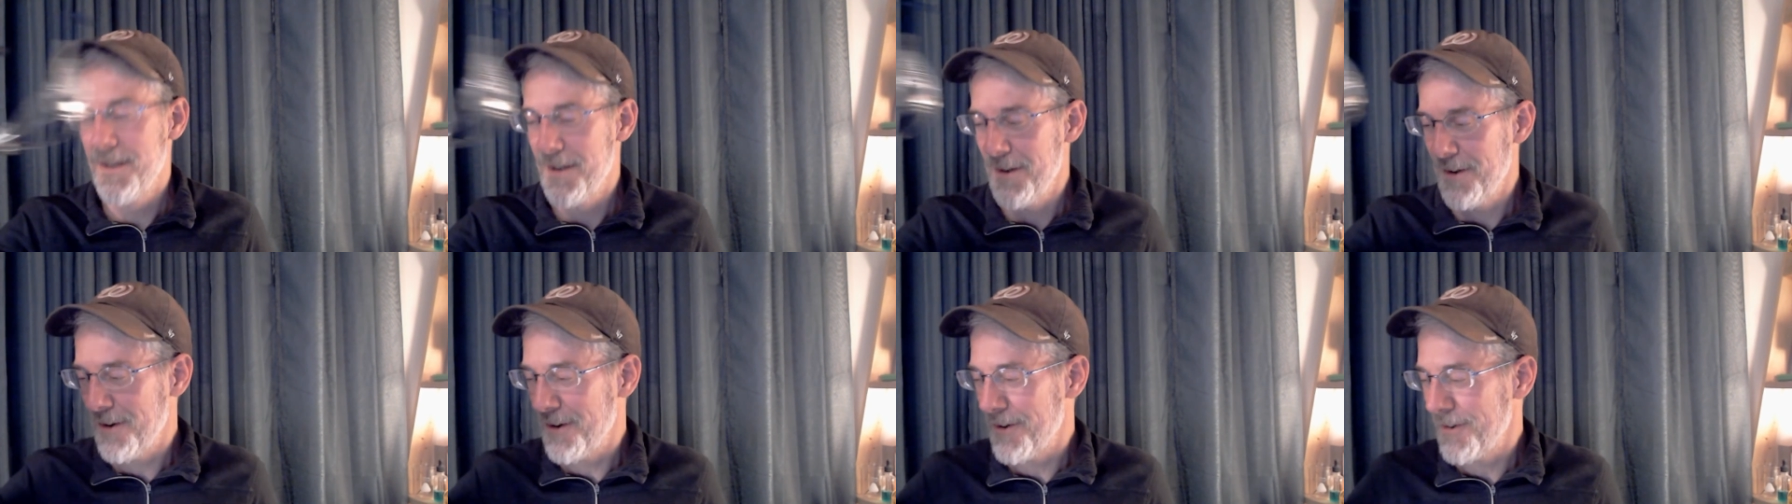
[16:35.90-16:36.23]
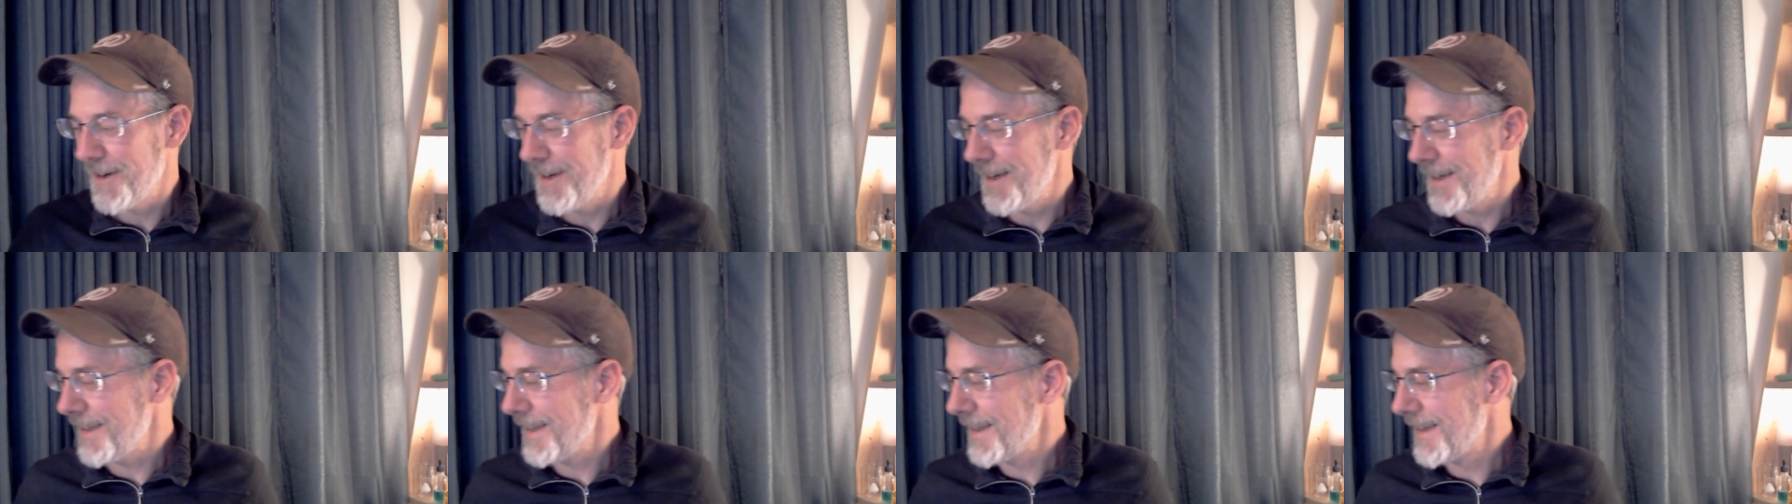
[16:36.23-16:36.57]
All
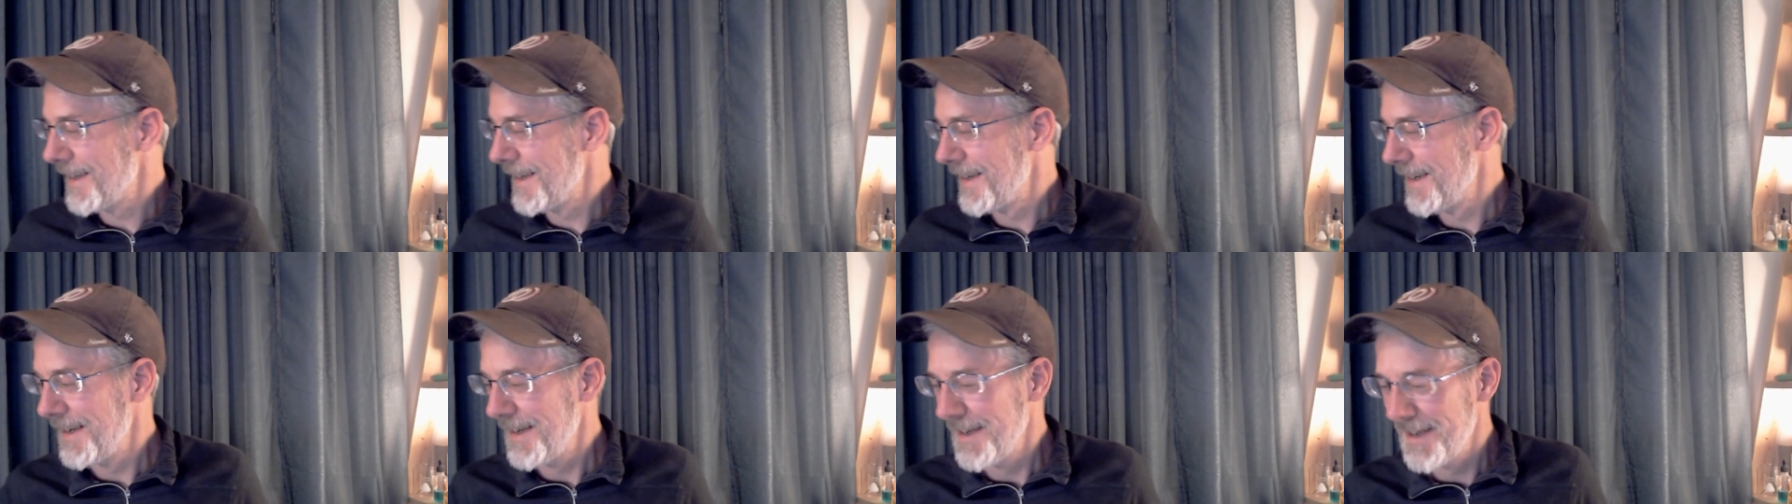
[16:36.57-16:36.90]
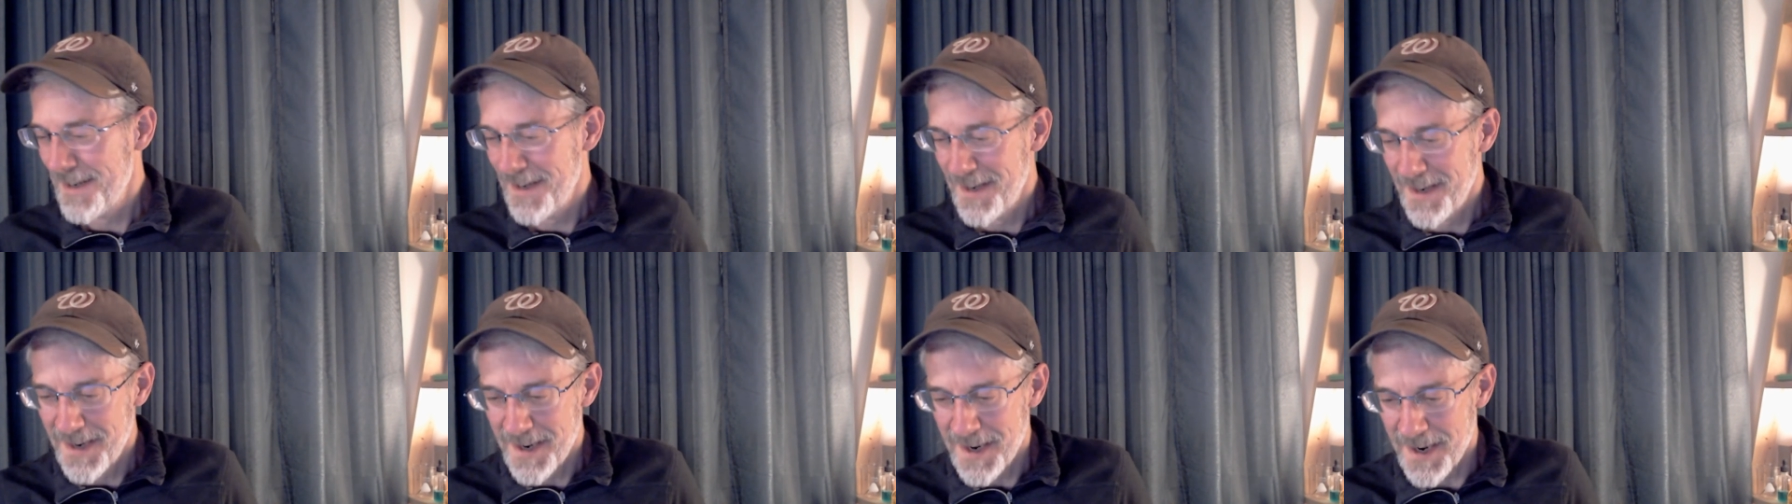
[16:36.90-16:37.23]
right.
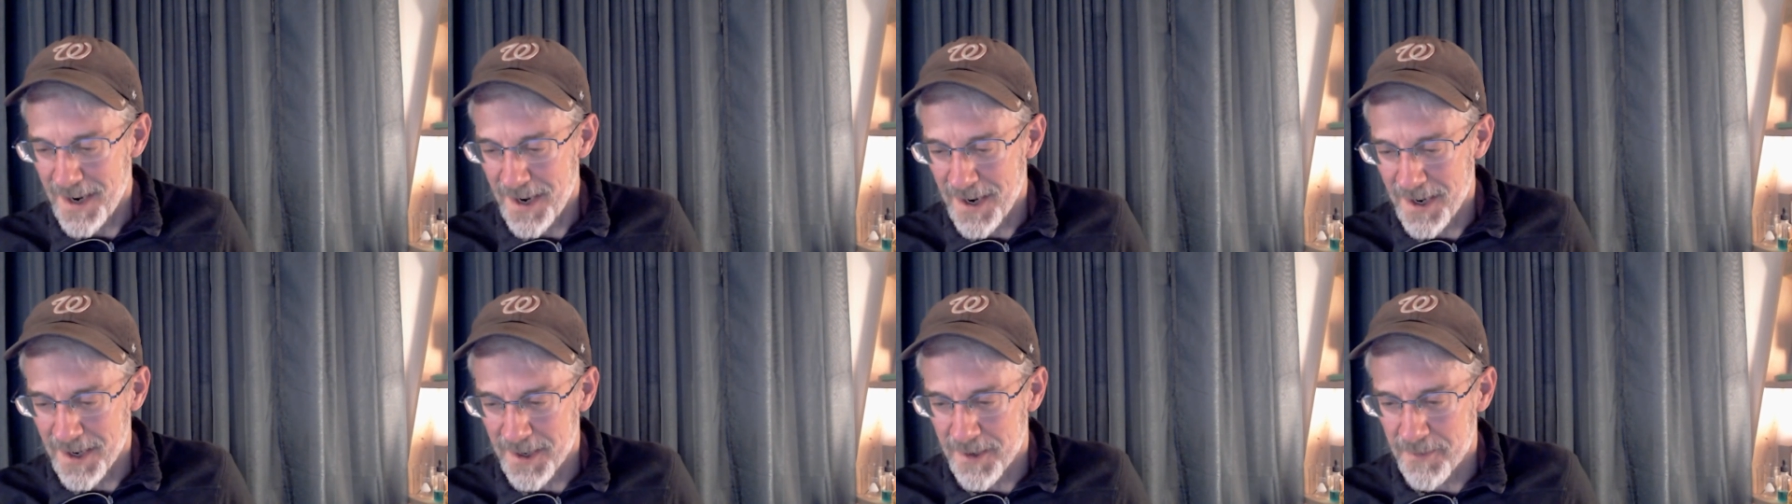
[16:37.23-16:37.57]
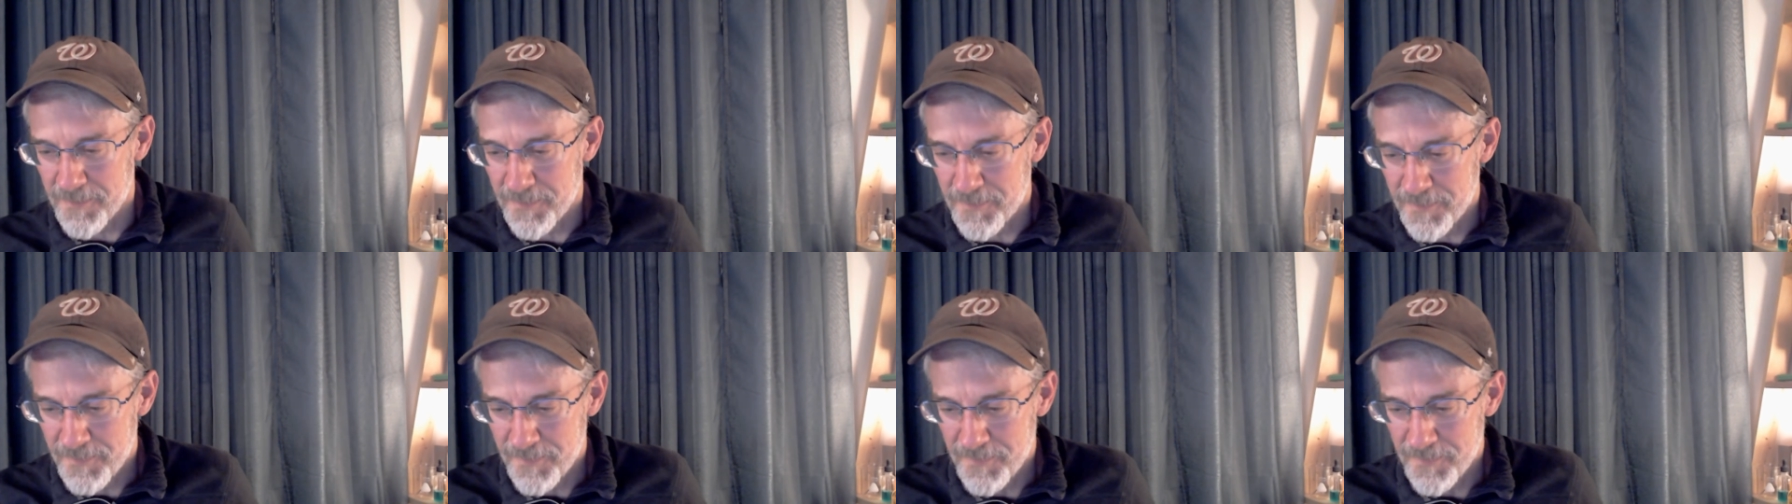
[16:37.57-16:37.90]

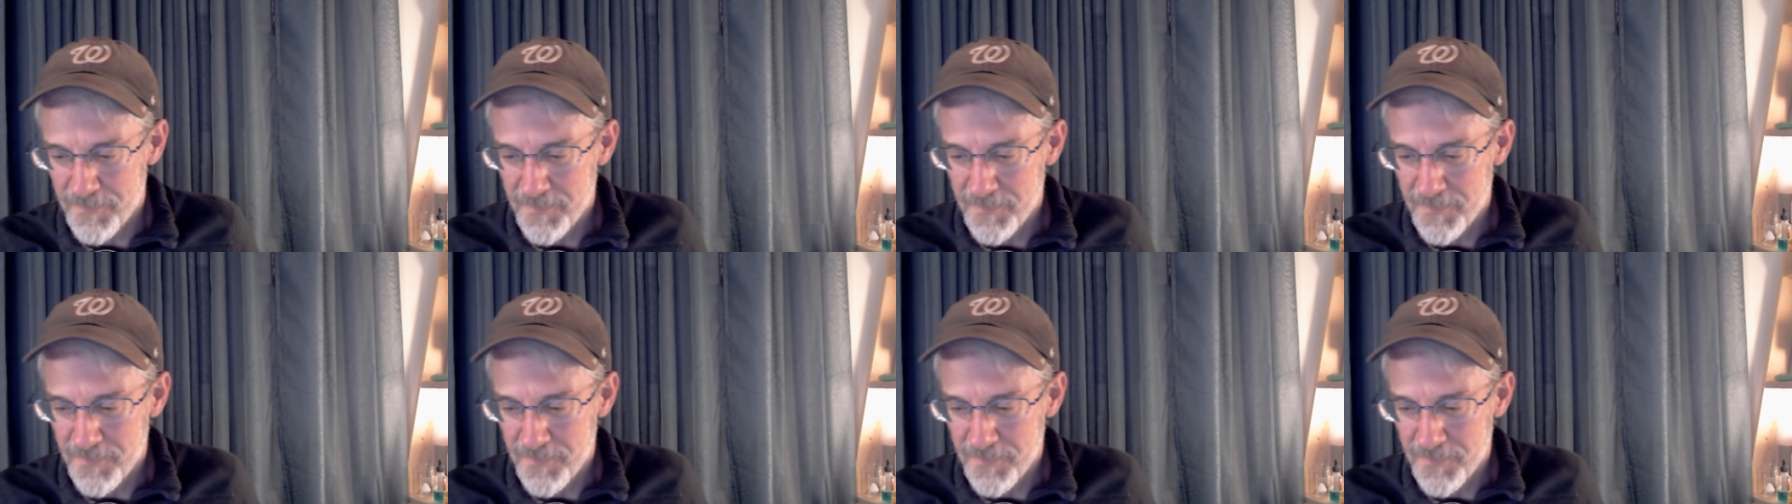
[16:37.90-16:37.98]
Um,